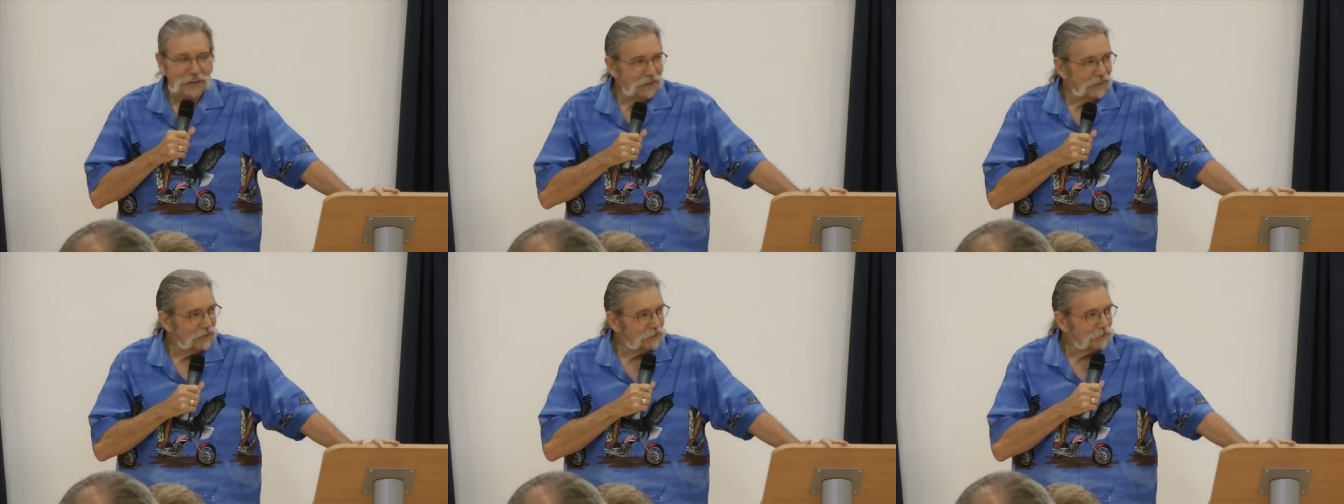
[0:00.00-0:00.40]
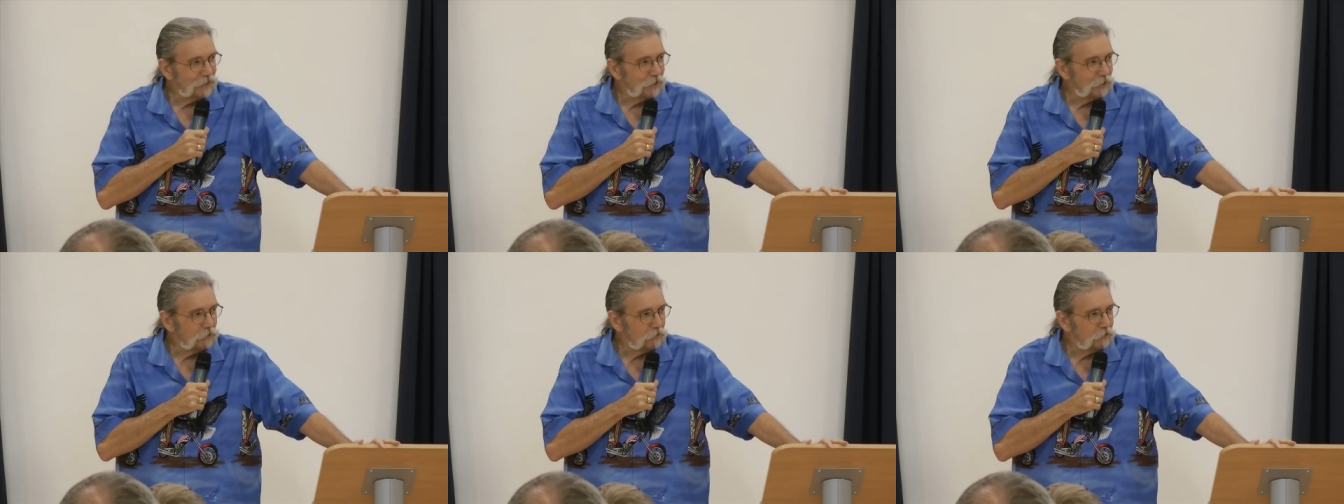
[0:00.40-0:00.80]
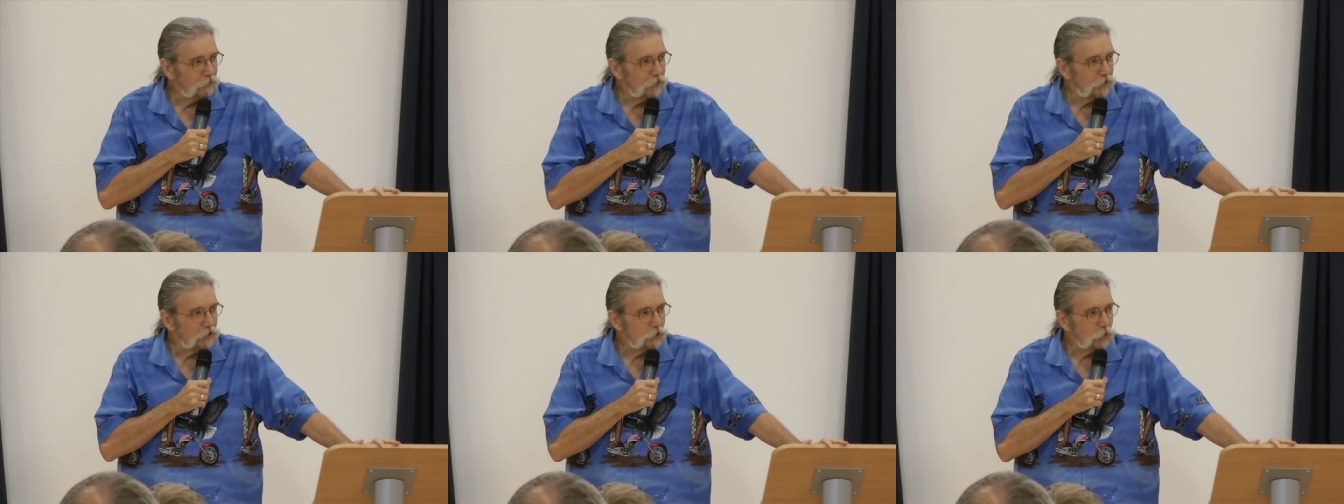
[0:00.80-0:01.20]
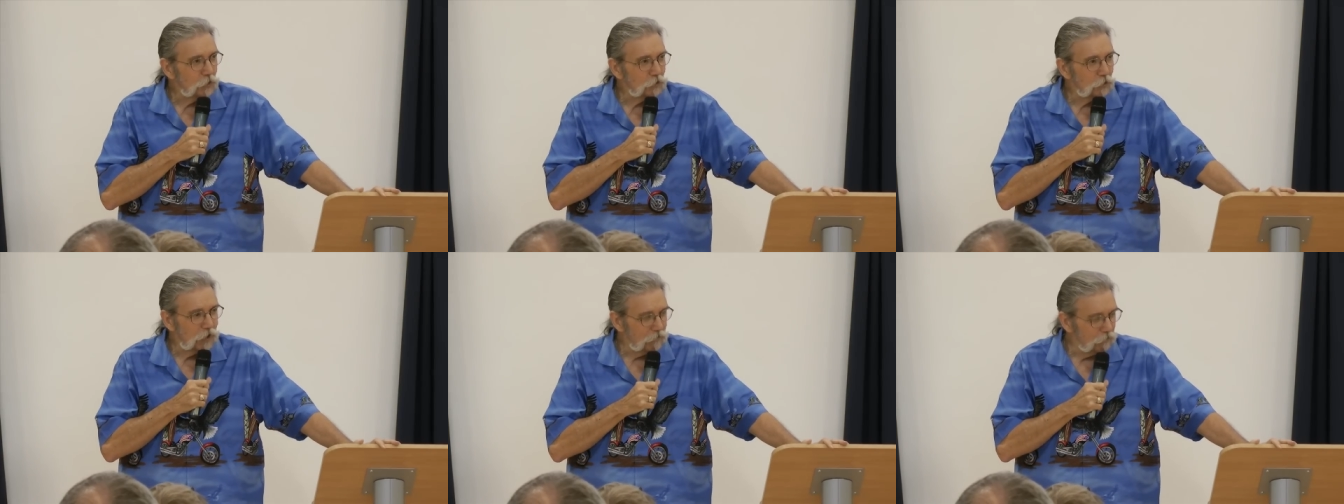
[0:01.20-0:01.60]
and enjoy
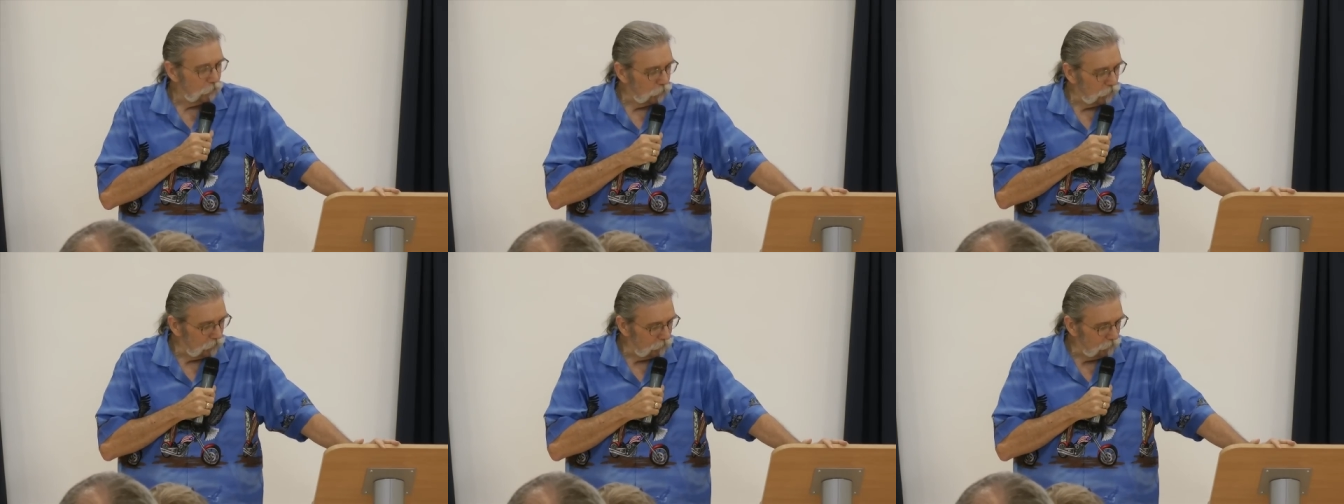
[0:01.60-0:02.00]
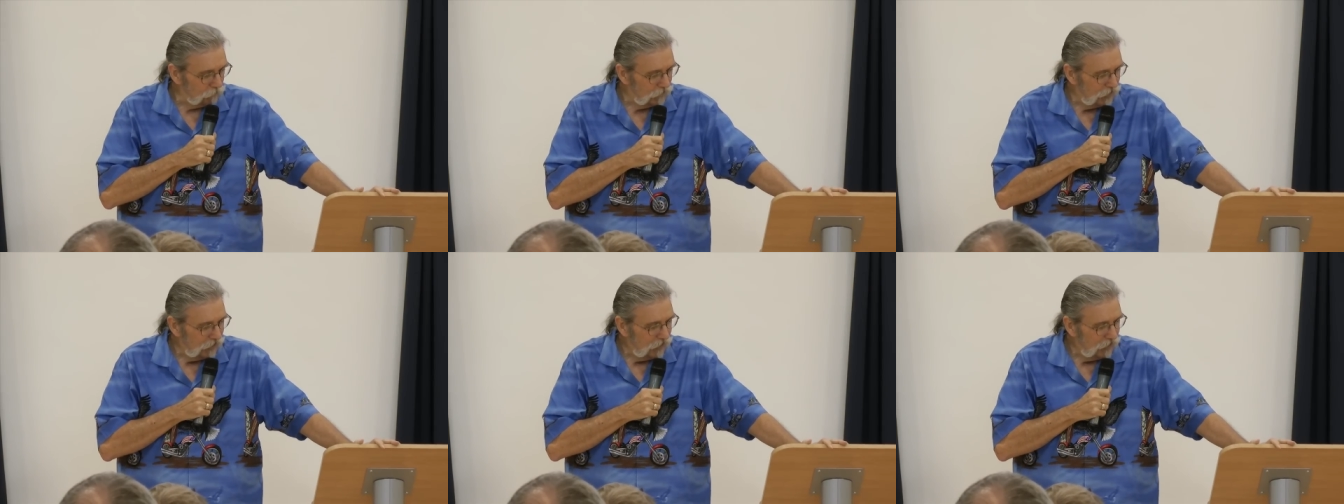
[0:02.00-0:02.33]
traveling with him.